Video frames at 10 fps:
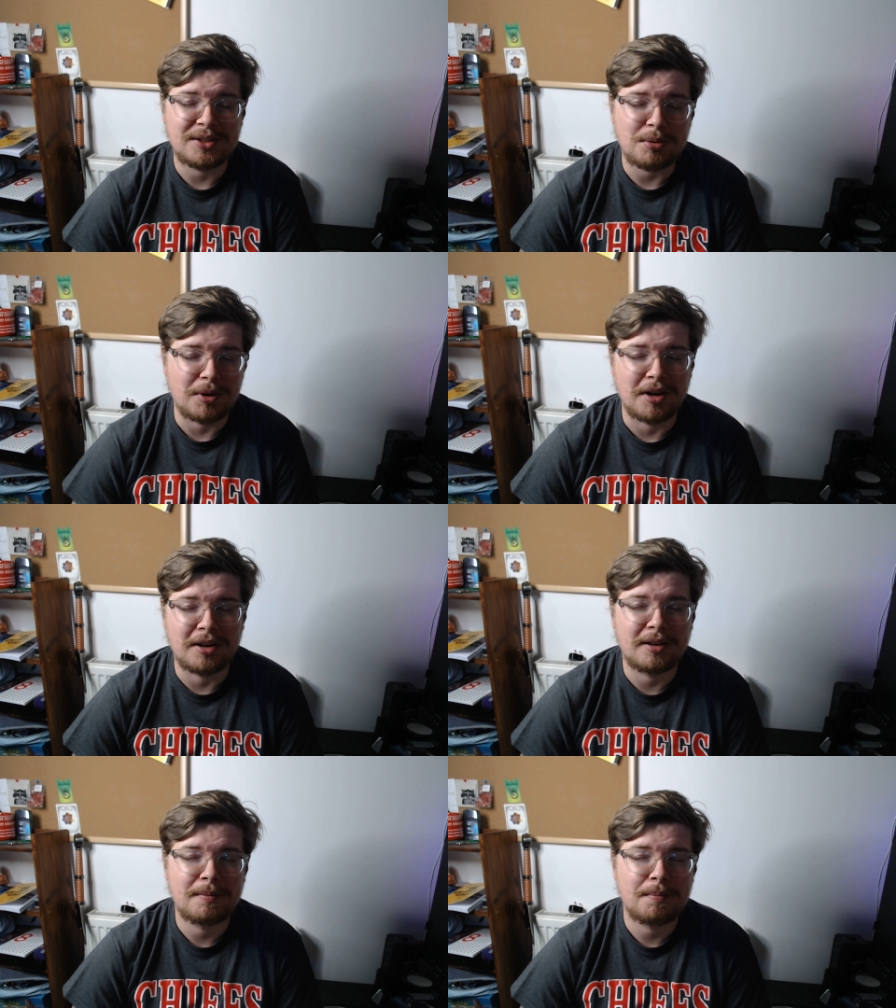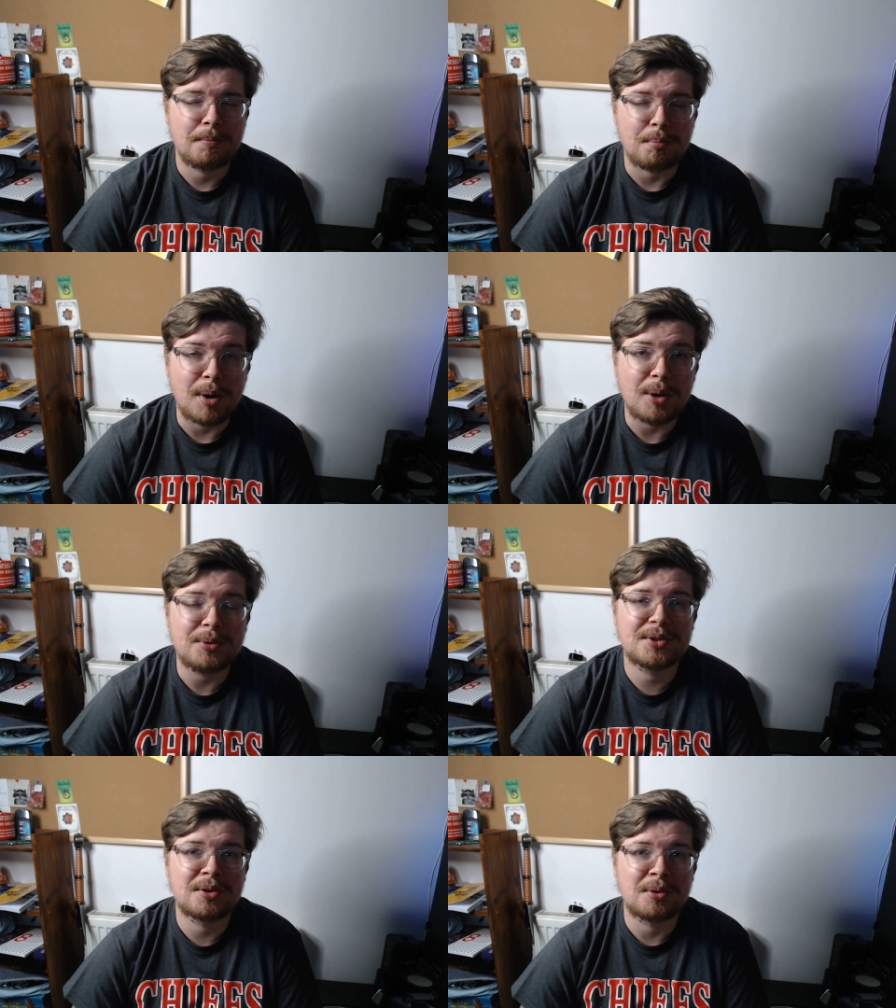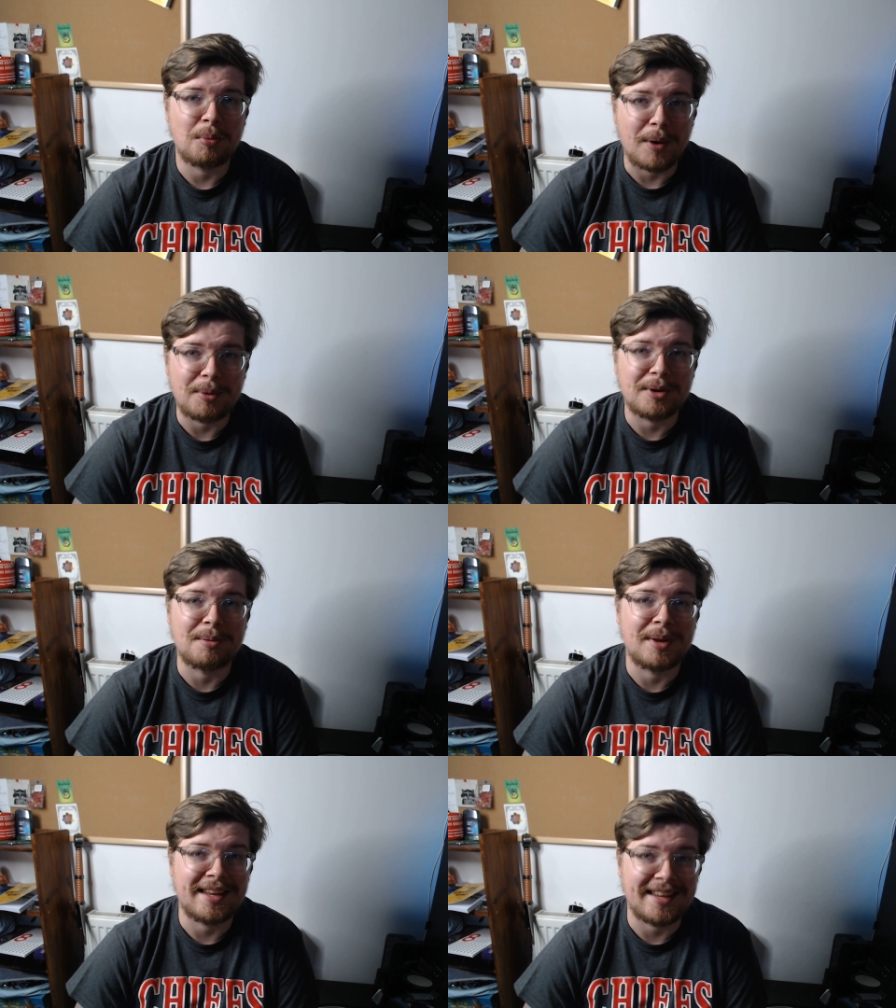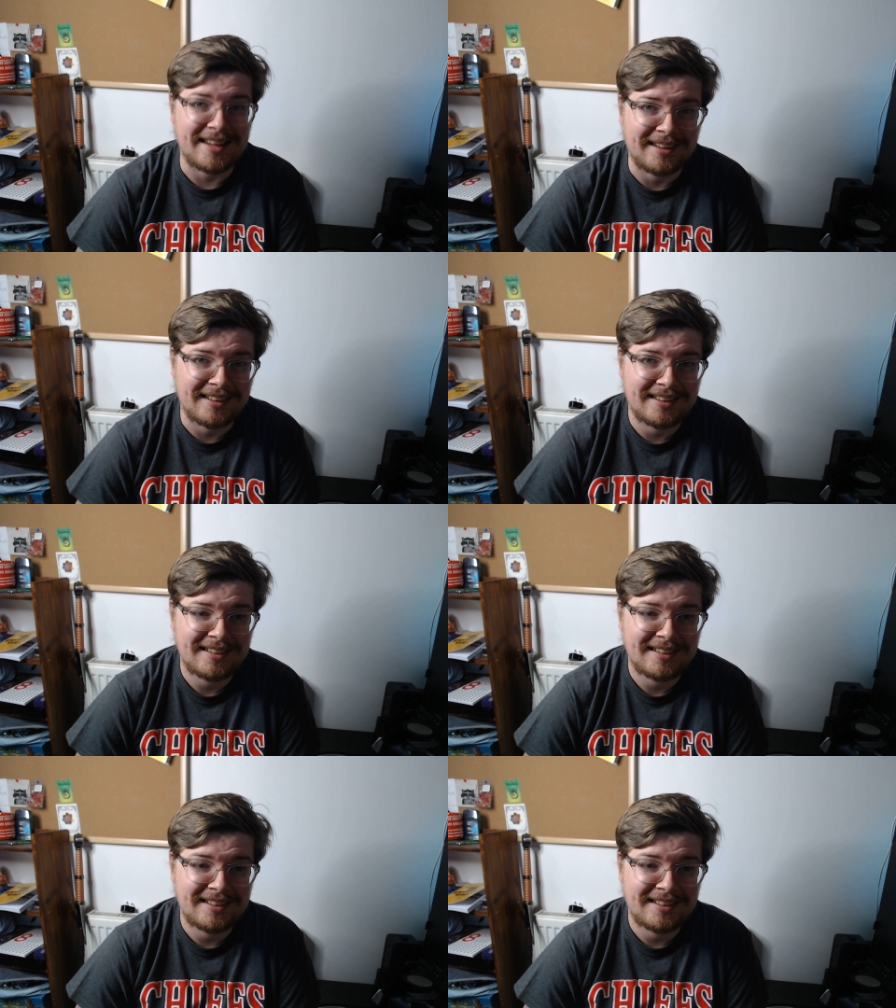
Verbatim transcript: you are most welcome here.